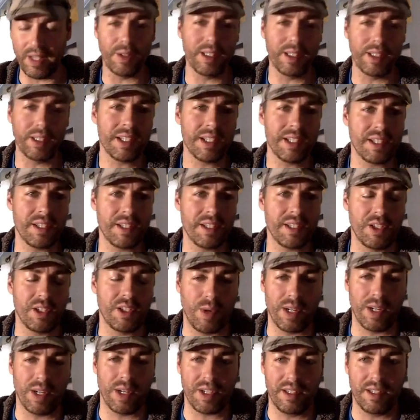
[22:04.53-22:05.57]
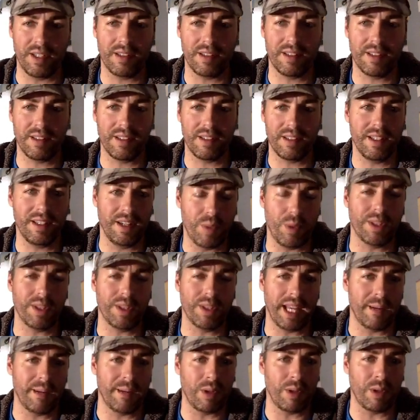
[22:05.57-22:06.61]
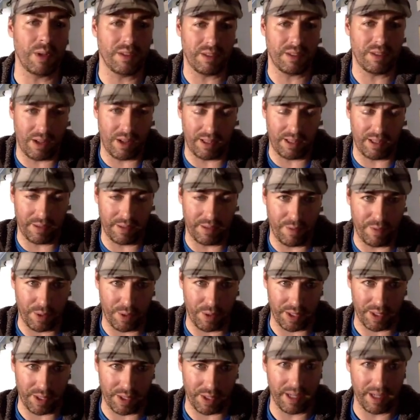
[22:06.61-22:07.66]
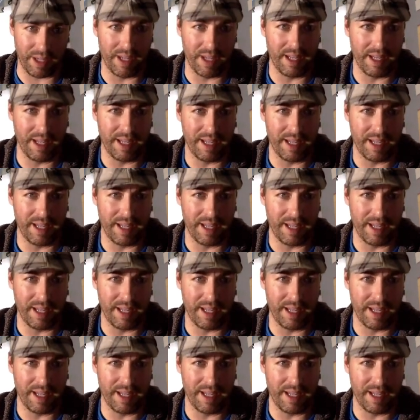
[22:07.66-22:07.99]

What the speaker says: situation, you want the animal all in focus.